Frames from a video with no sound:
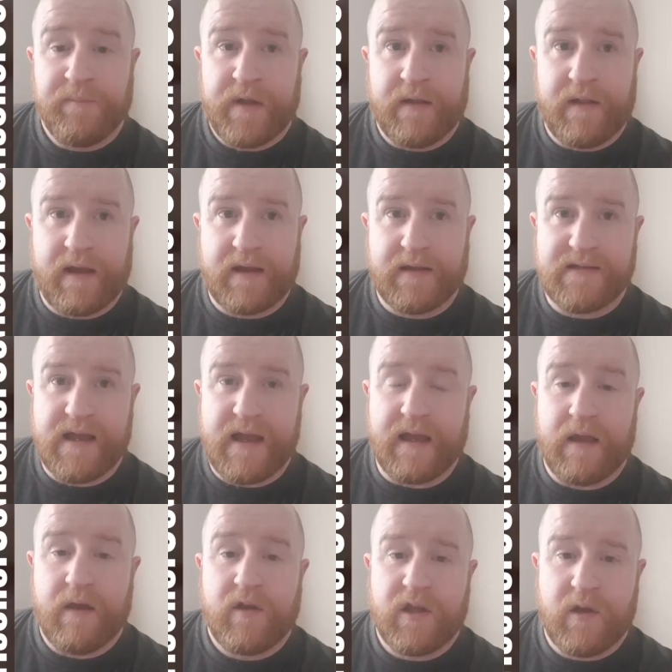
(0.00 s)
And like I
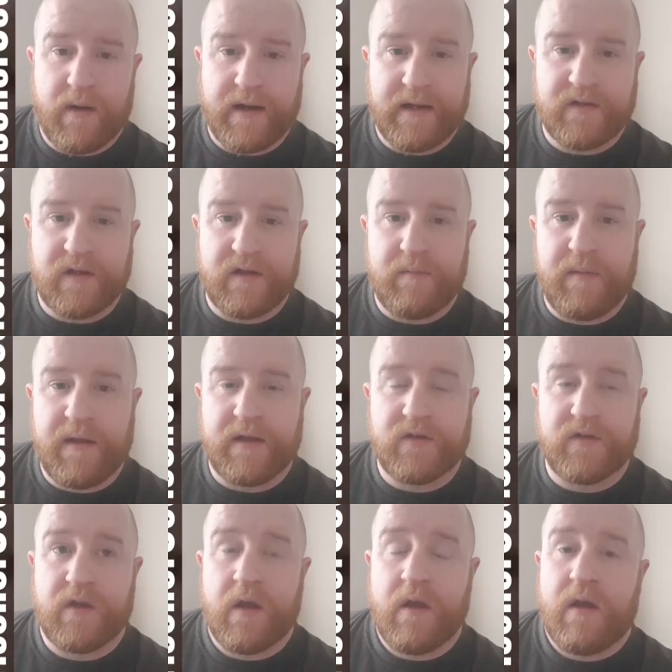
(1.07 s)
say, you add into the
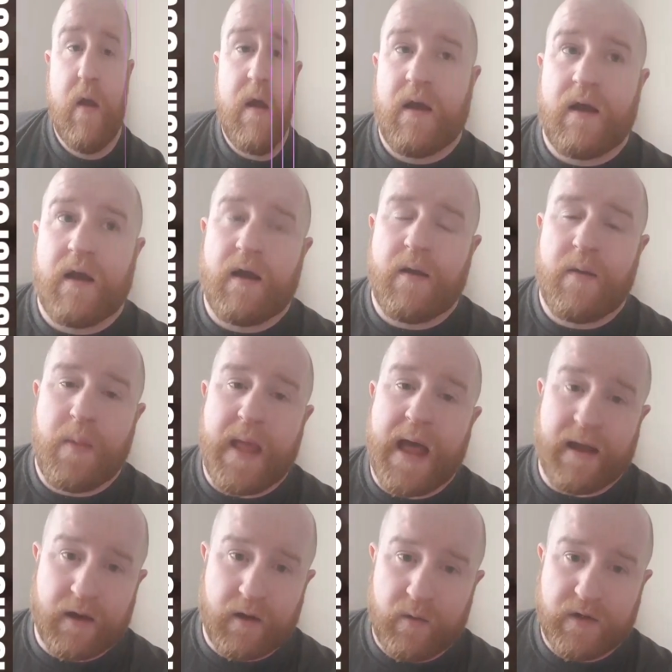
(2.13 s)
mix
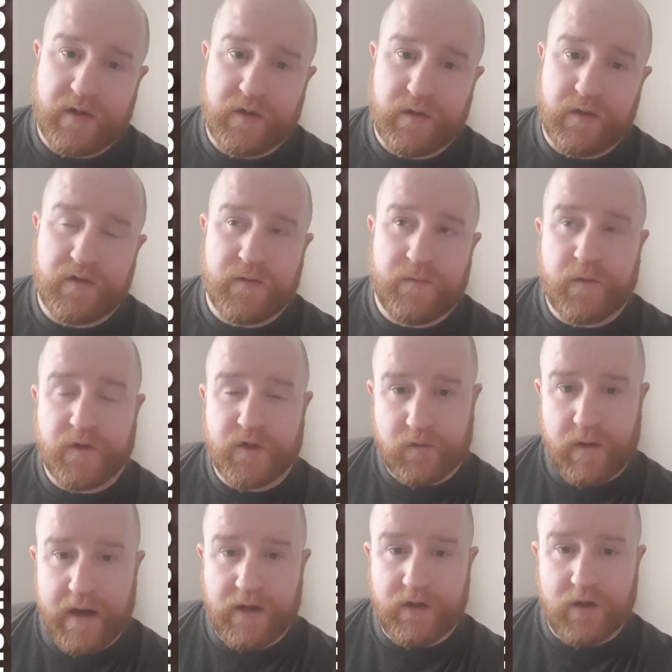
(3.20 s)
anger issues,
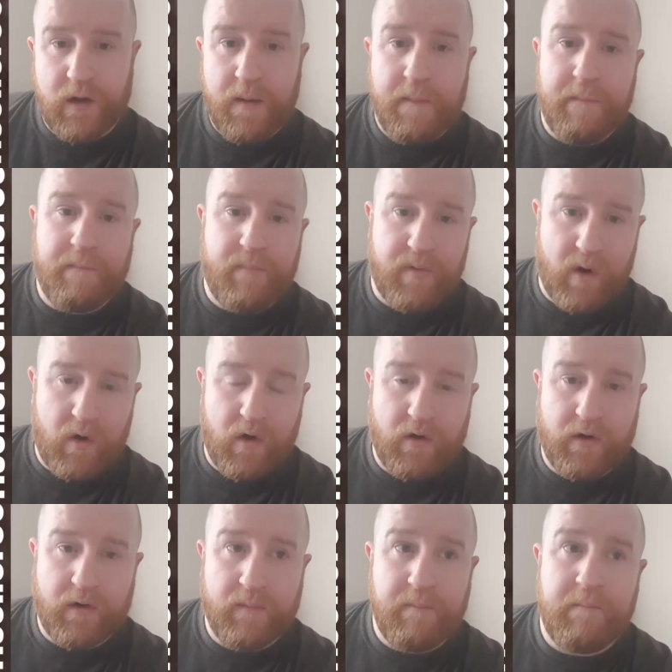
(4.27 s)
frustration,
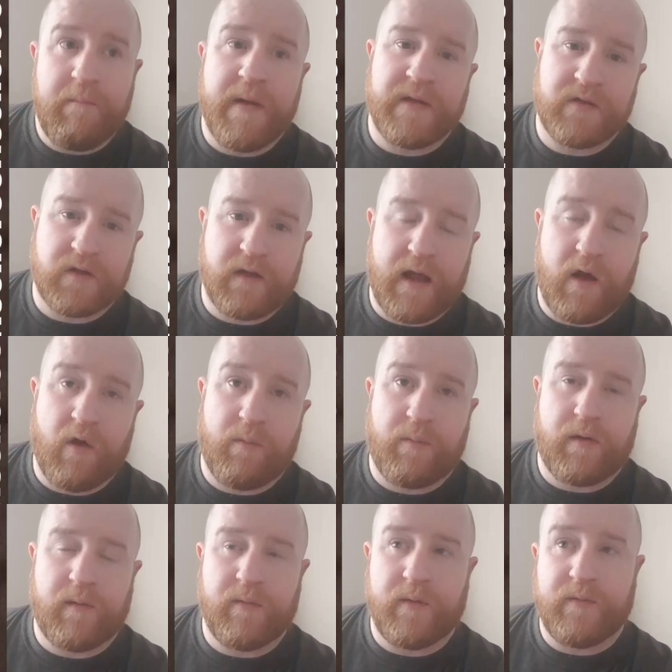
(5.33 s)
boredom, mental health
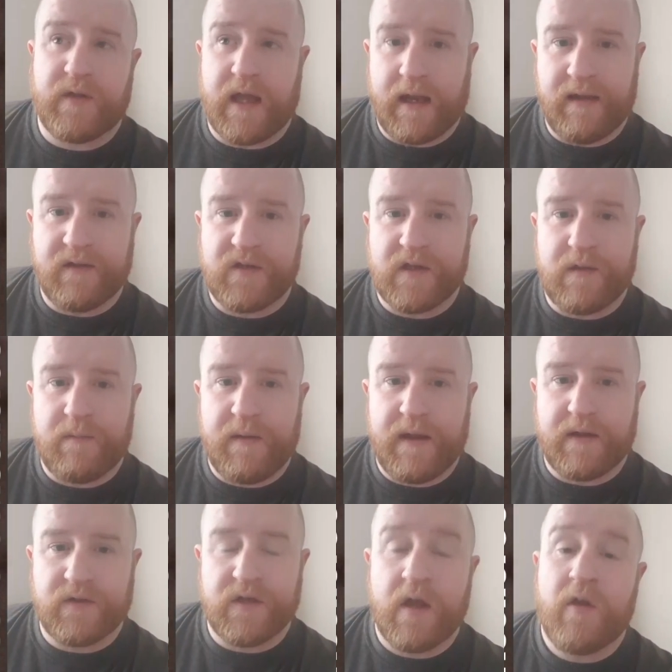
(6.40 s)
problems. Add into the
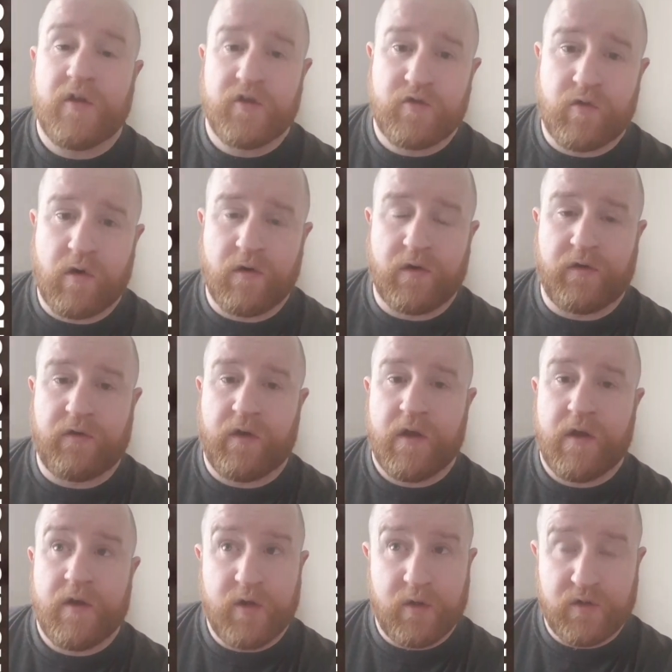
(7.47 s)
mix drugs,
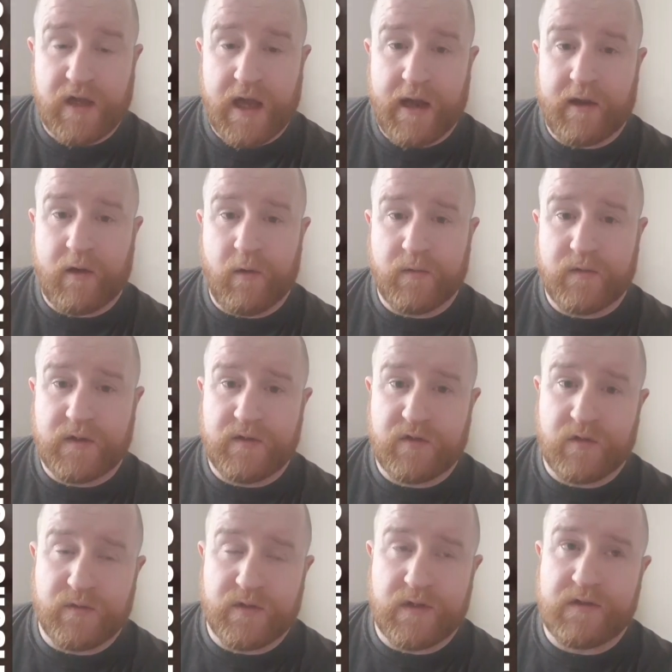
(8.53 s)
new psychoactive
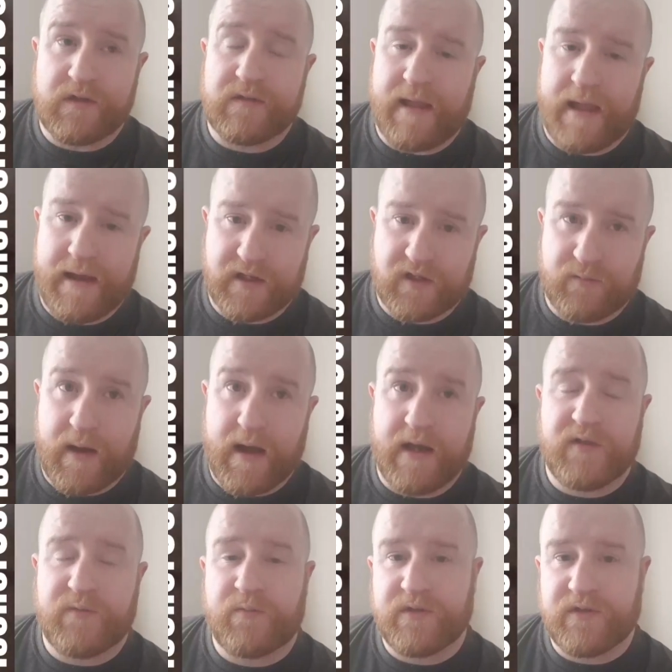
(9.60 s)
substances like
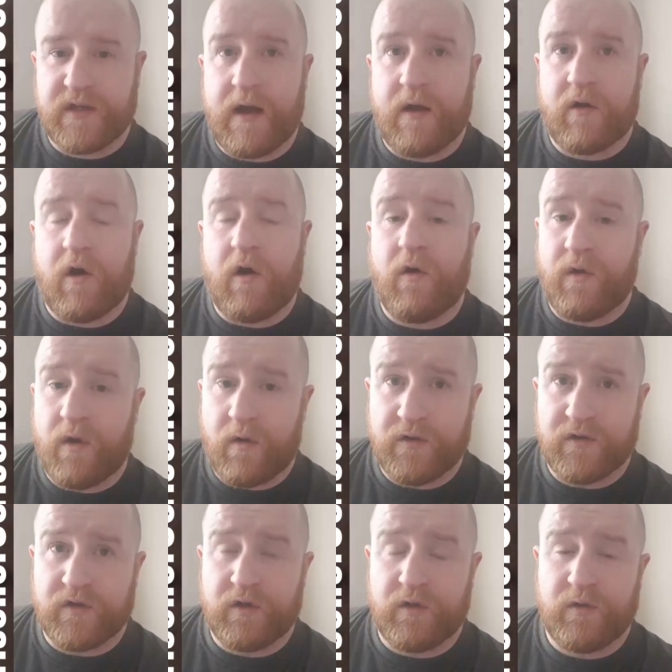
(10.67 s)
spice, prison alcohol known
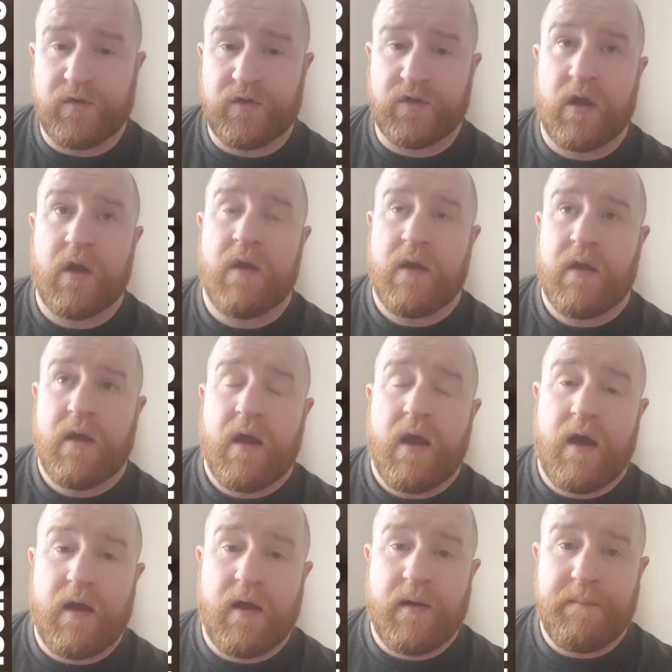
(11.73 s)
as hooch,
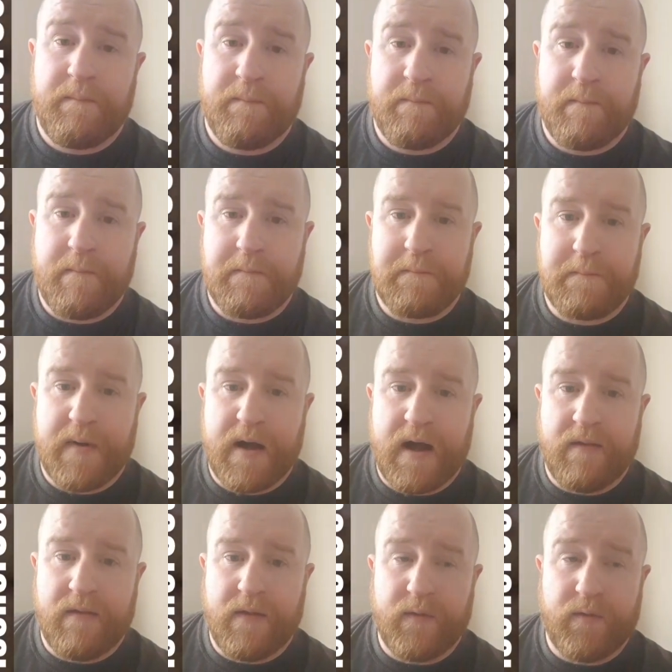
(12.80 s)
and
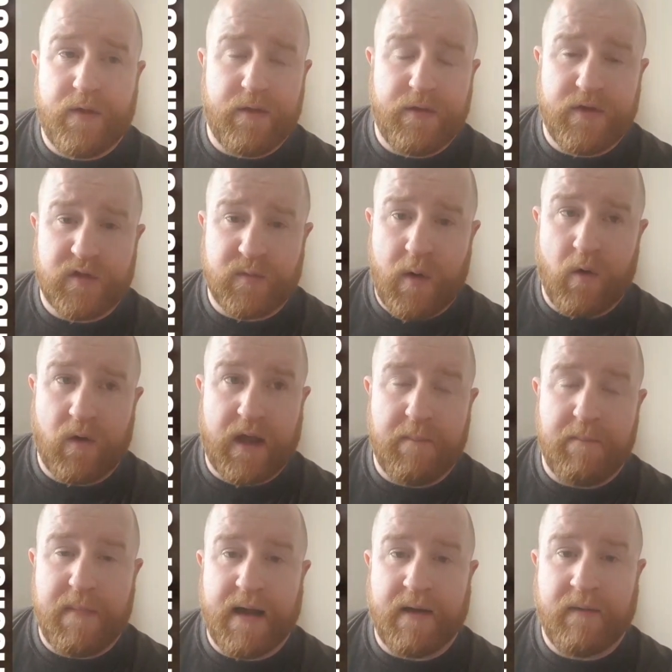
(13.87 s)
the
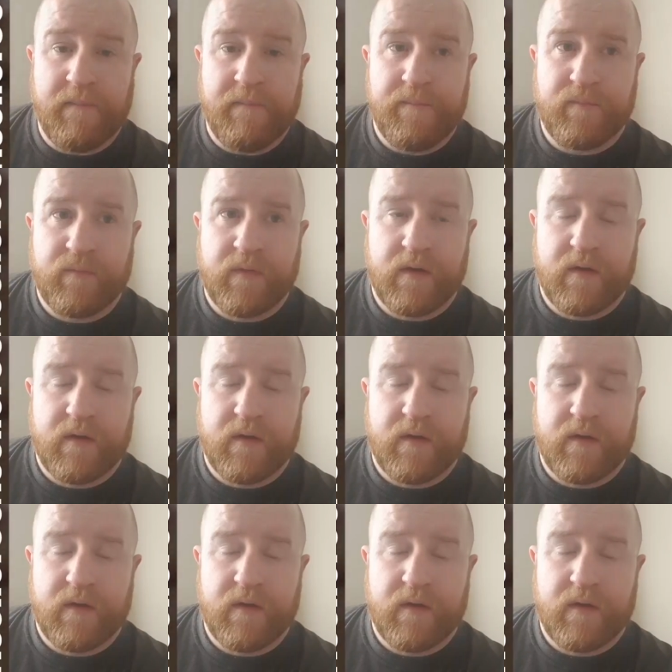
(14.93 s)
smoking ban.